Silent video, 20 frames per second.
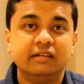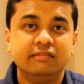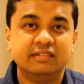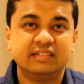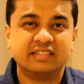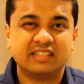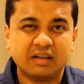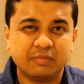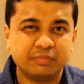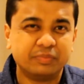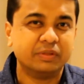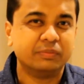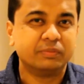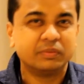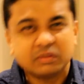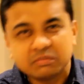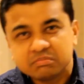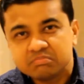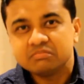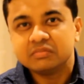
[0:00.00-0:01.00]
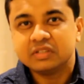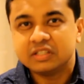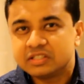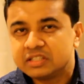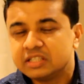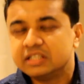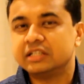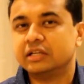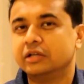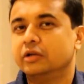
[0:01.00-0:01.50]
With some people,
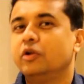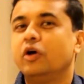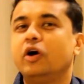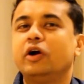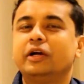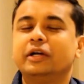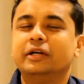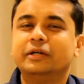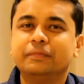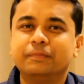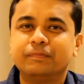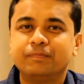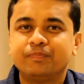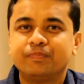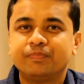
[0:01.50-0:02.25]
it's a little longer.